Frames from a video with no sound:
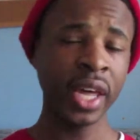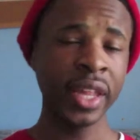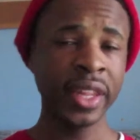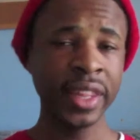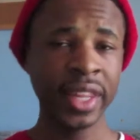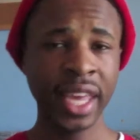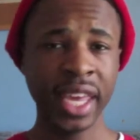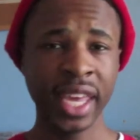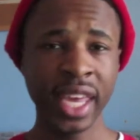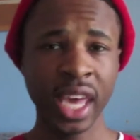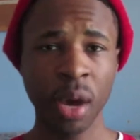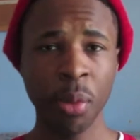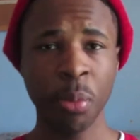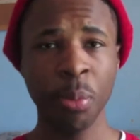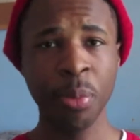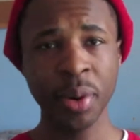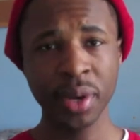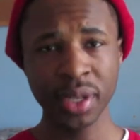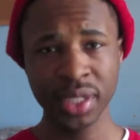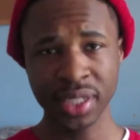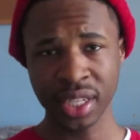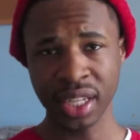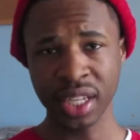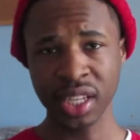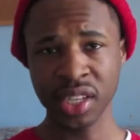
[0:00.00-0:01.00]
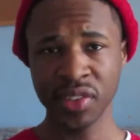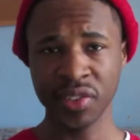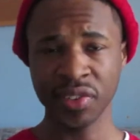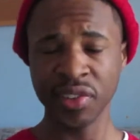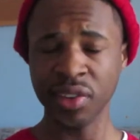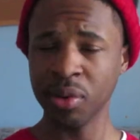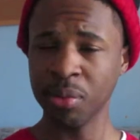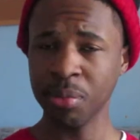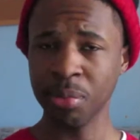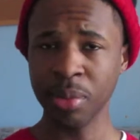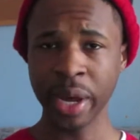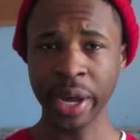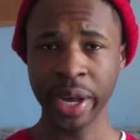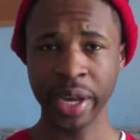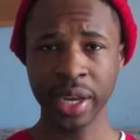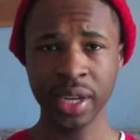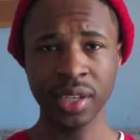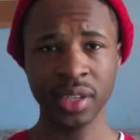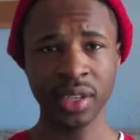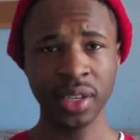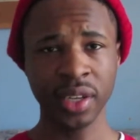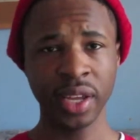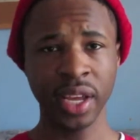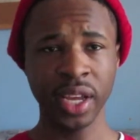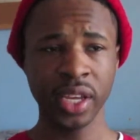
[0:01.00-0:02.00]
They kept pushing this film back
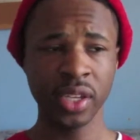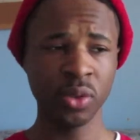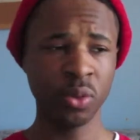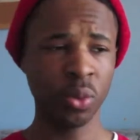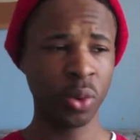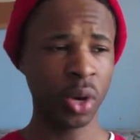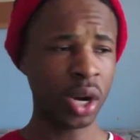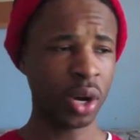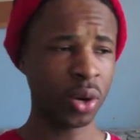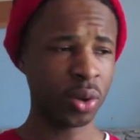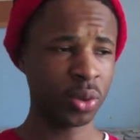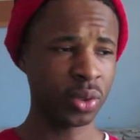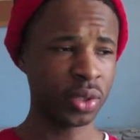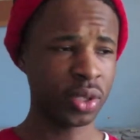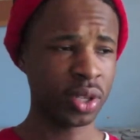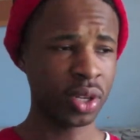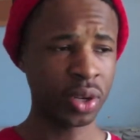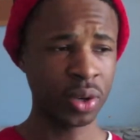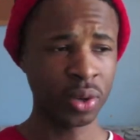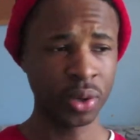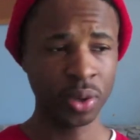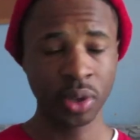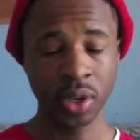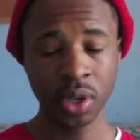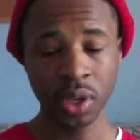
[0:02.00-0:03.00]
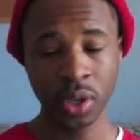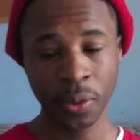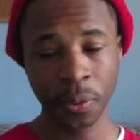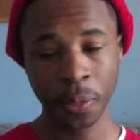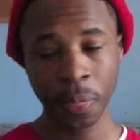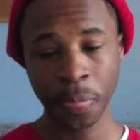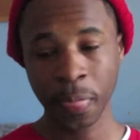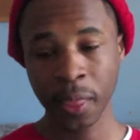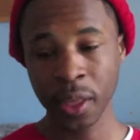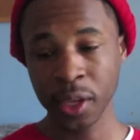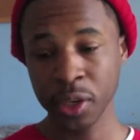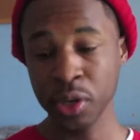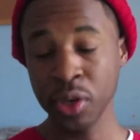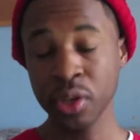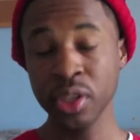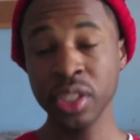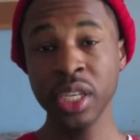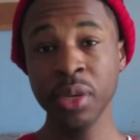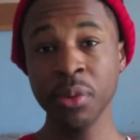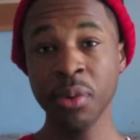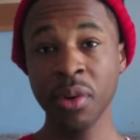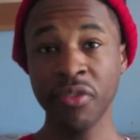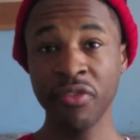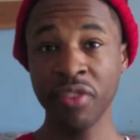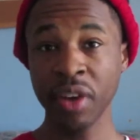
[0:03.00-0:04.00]
as well, so usually
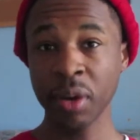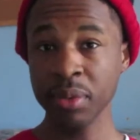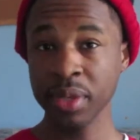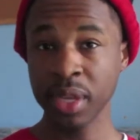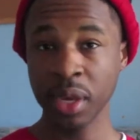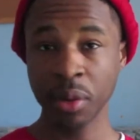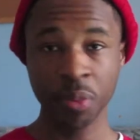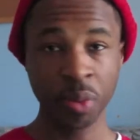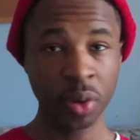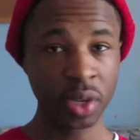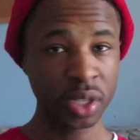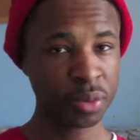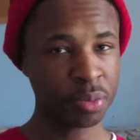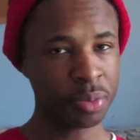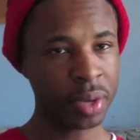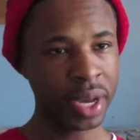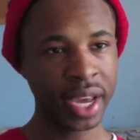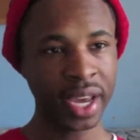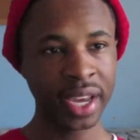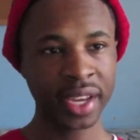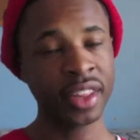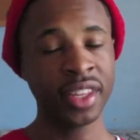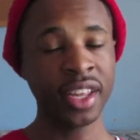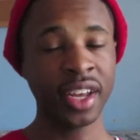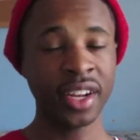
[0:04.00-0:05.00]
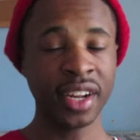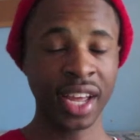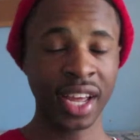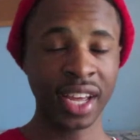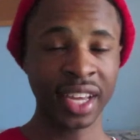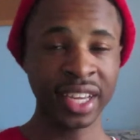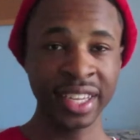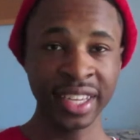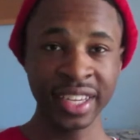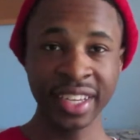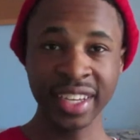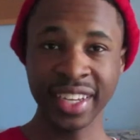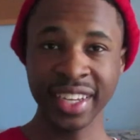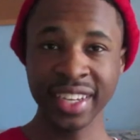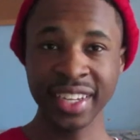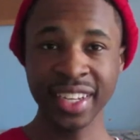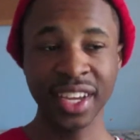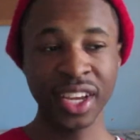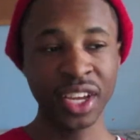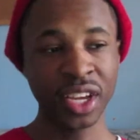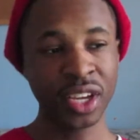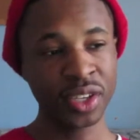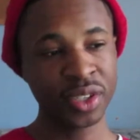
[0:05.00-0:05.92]
when films get pushed back, they're not good.